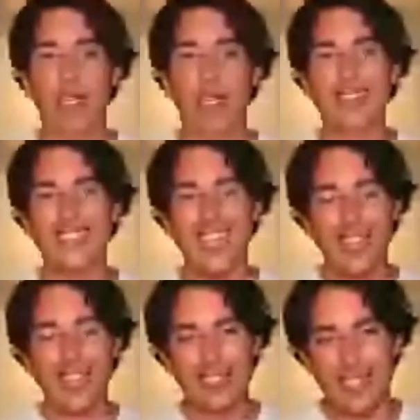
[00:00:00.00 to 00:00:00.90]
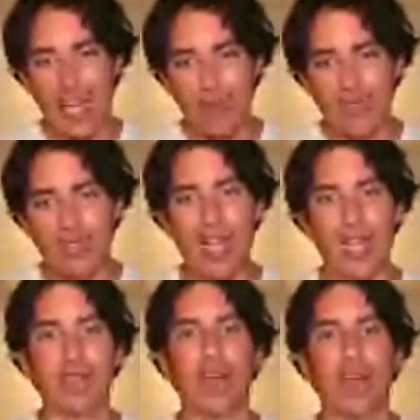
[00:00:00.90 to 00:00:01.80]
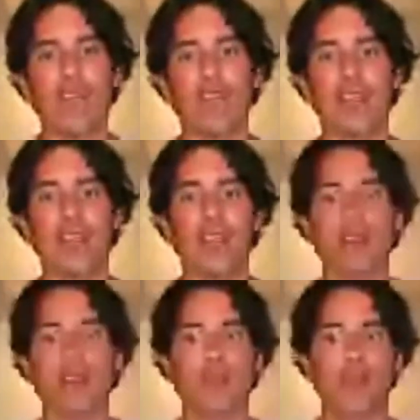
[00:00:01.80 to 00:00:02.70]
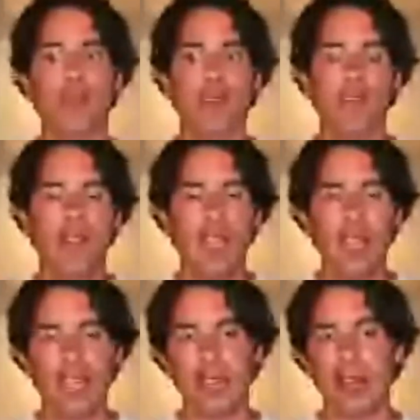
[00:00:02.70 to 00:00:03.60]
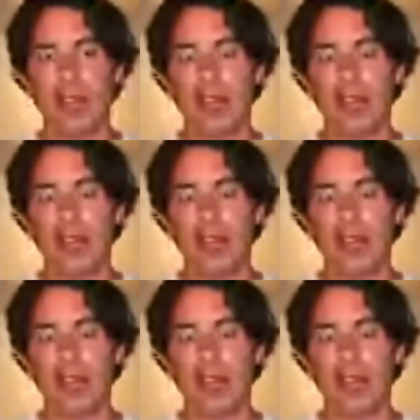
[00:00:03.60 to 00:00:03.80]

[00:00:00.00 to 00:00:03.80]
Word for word: it takes us outside of the feeling